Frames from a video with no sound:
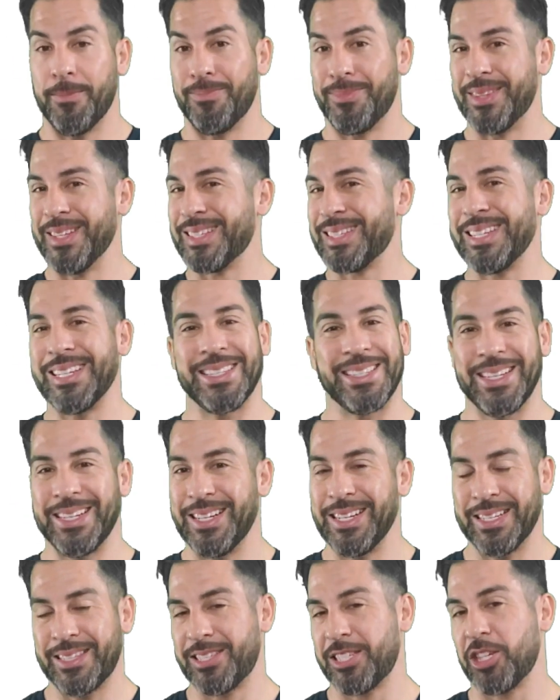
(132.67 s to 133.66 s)
this
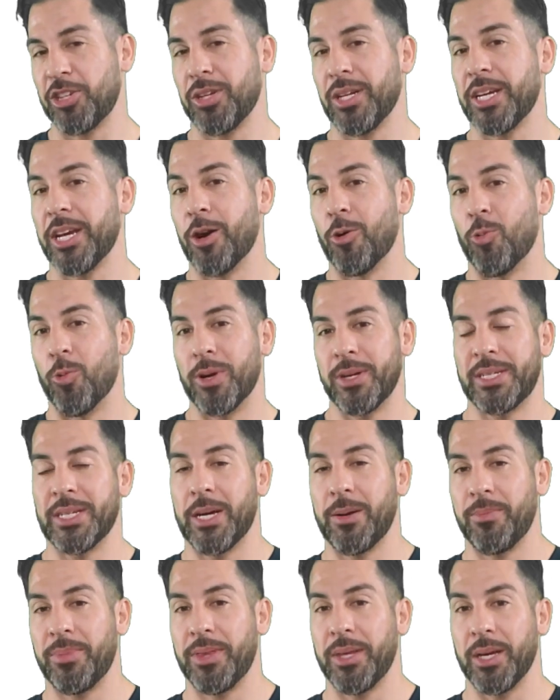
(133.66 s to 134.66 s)
isn't necessarily a
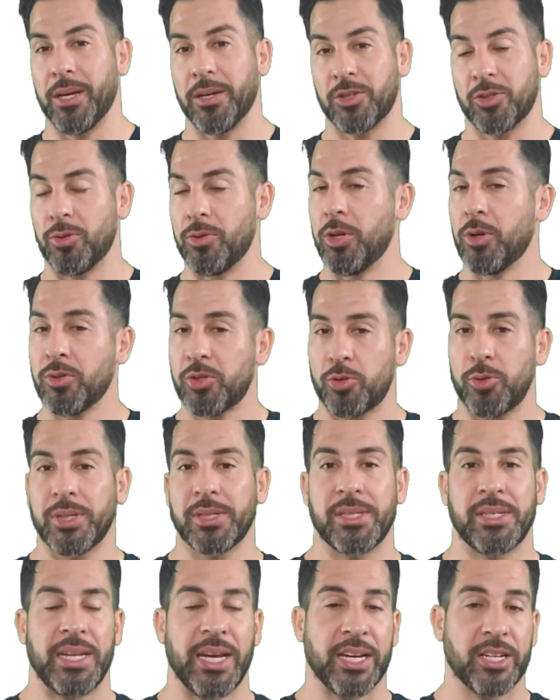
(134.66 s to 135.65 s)
one-time thing. So no
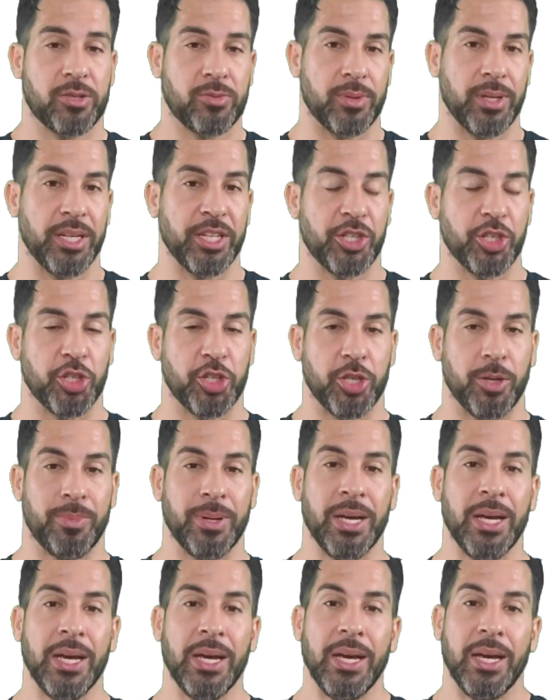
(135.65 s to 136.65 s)
strings attached relationship
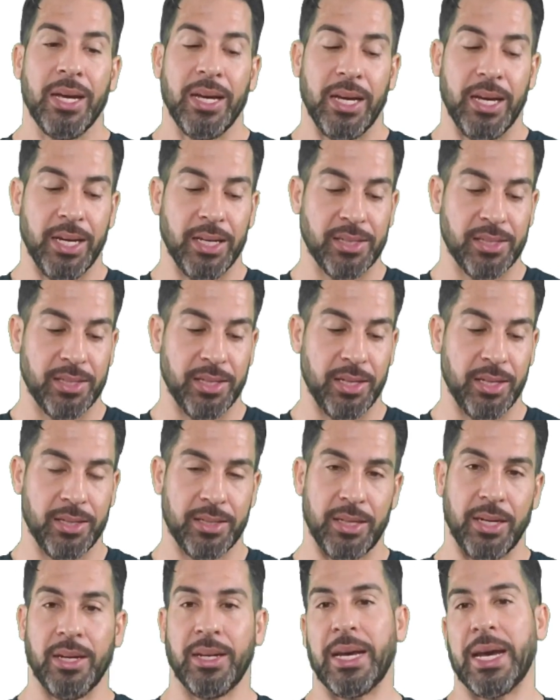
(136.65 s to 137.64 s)

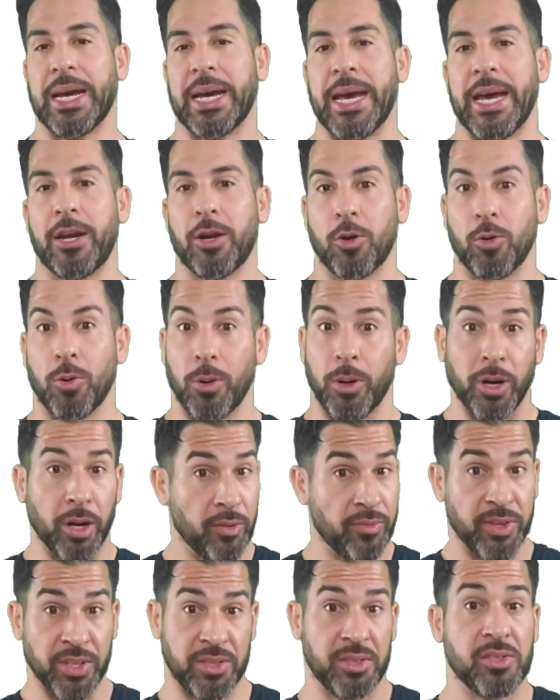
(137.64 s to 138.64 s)
isn't in that category
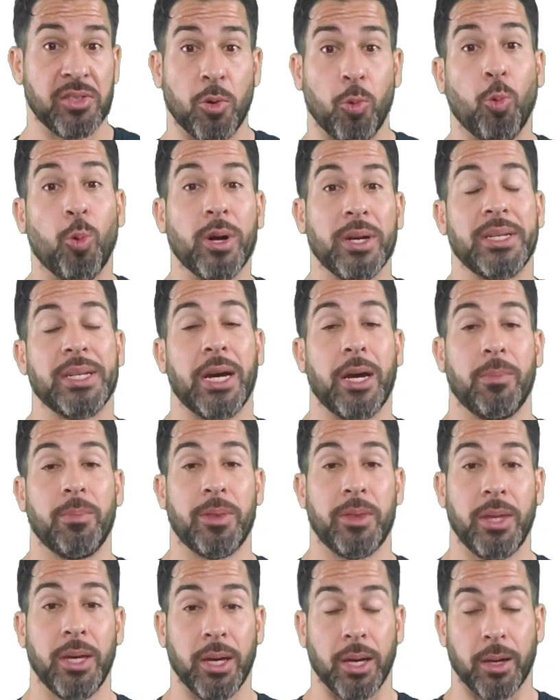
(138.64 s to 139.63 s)
of this is a one-time
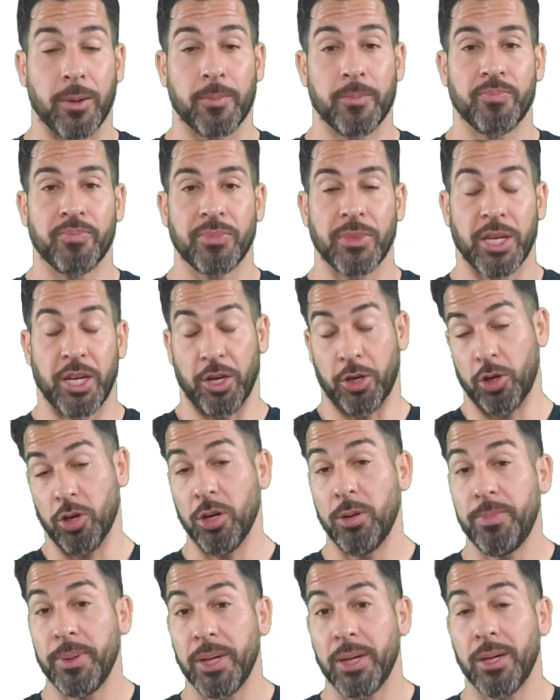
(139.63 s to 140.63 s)
thing. It
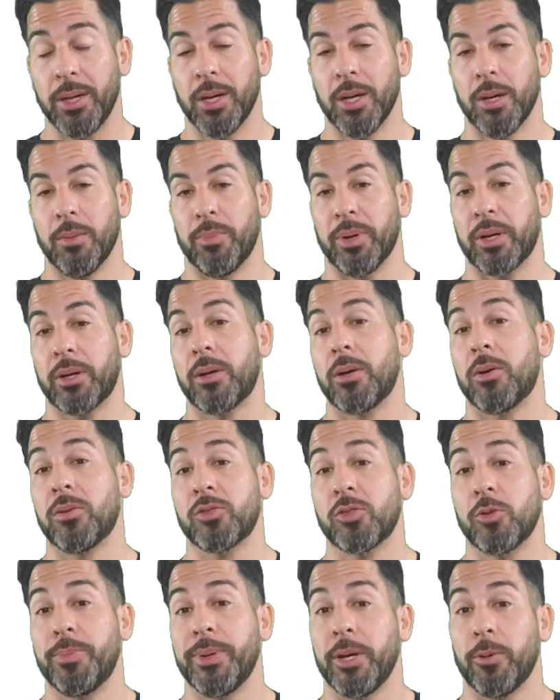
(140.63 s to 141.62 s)
could be, but it could
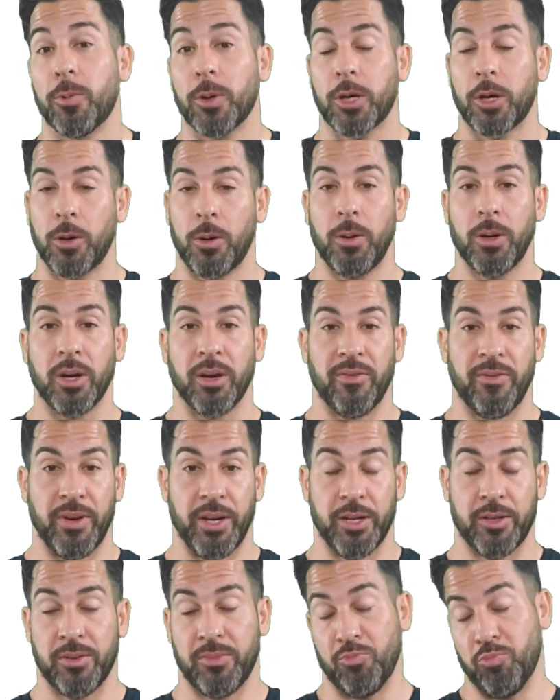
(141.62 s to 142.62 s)
also be a recurring
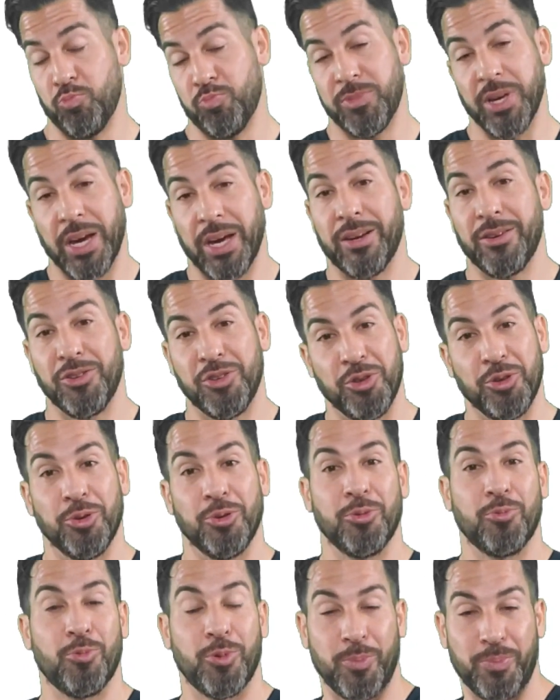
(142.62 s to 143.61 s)
event that
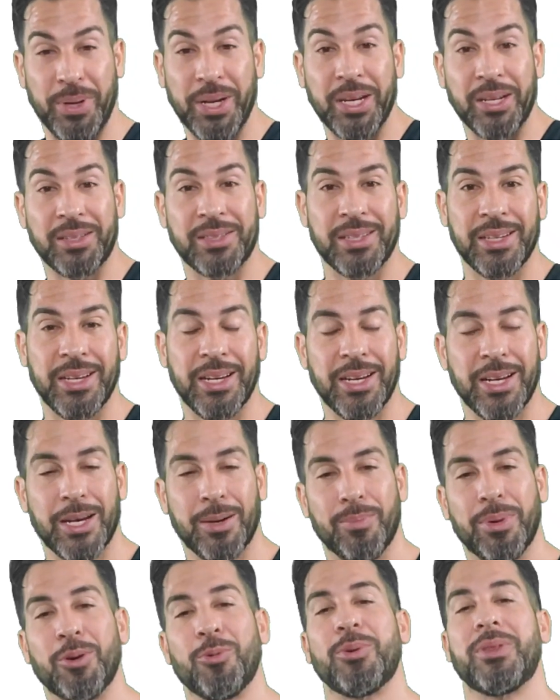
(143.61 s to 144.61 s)
you repeat,
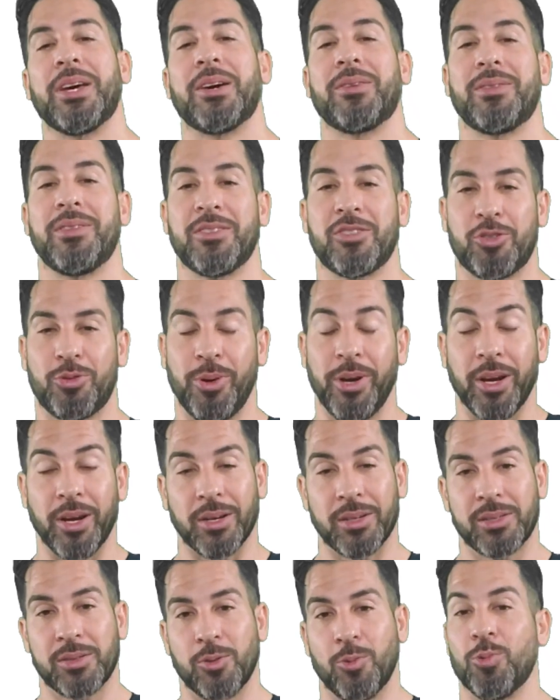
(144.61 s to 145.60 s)
but without the
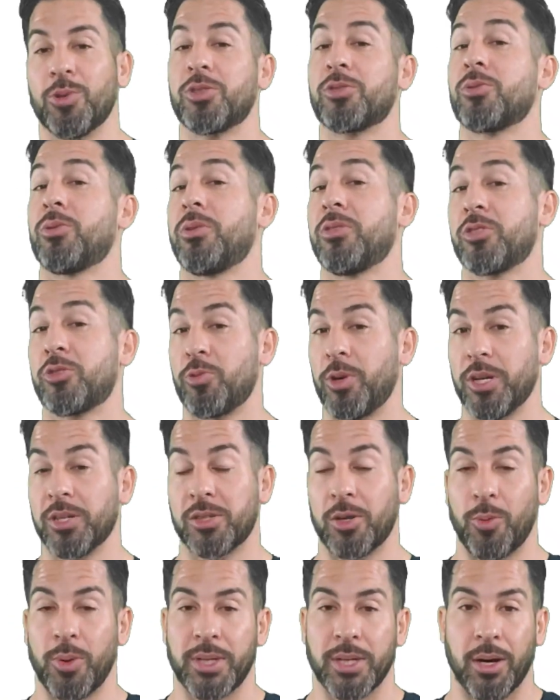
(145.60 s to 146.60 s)
strings. What sort of strings
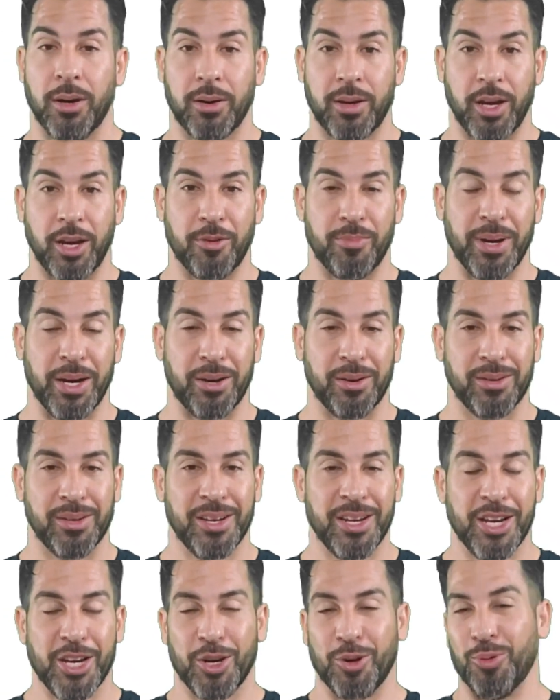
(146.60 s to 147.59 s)
are we talking about?
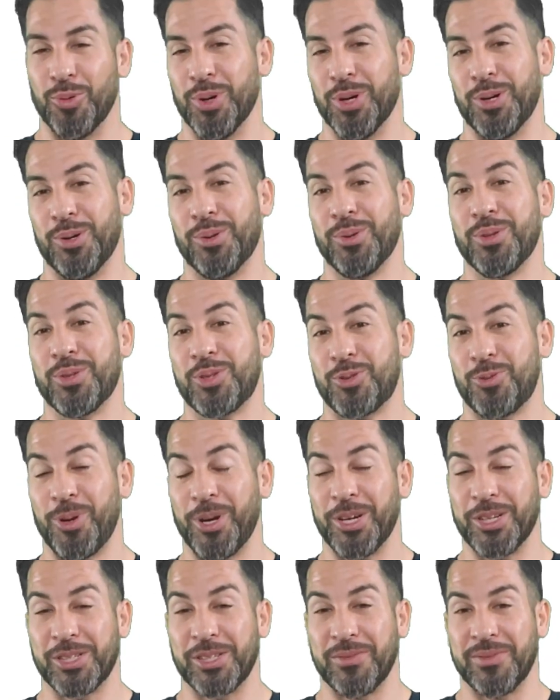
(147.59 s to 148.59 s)
Well, the
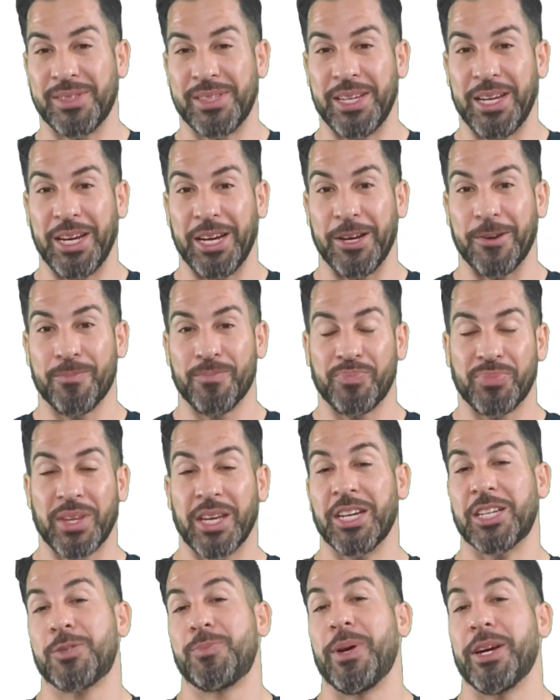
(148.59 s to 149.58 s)
strings of, say,
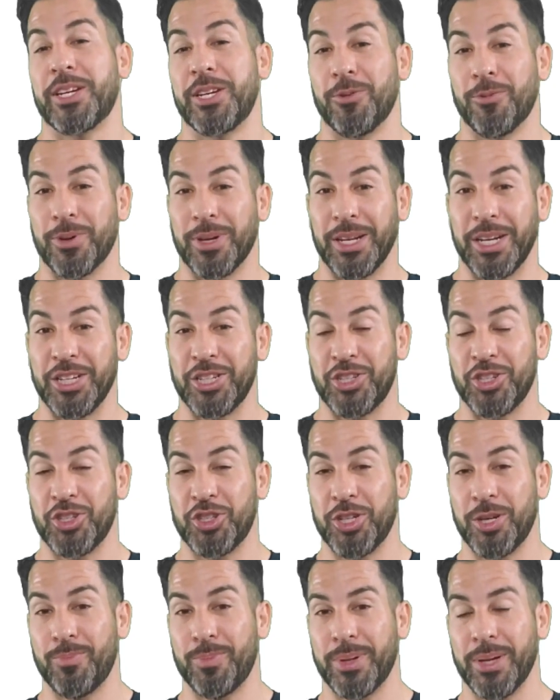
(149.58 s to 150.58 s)
expecting
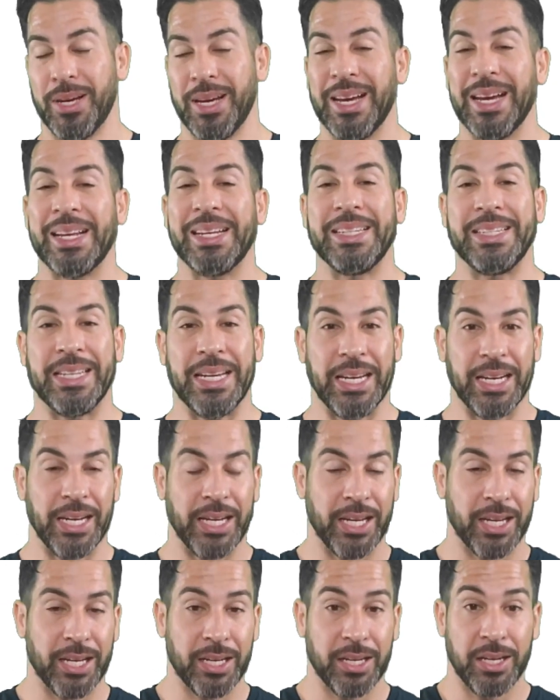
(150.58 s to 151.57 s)
relationship,
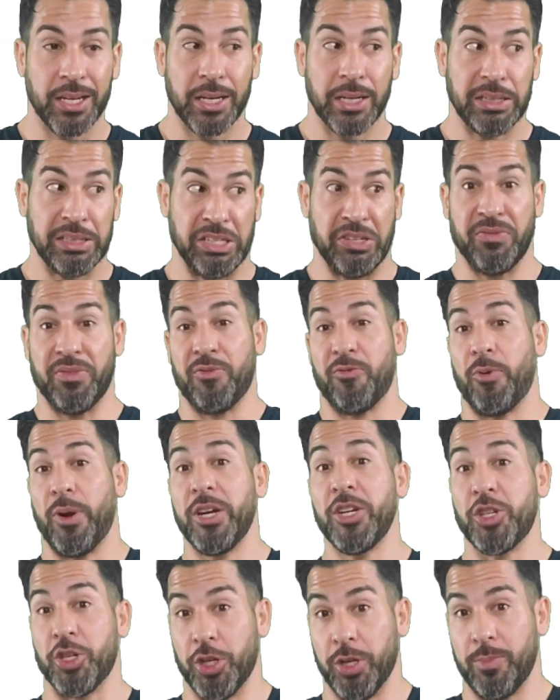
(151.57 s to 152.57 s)
dating, even
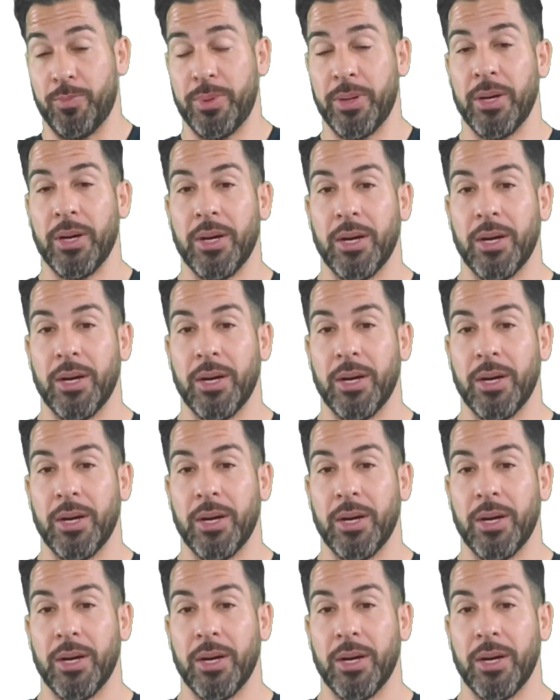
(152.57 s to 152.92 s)
friendship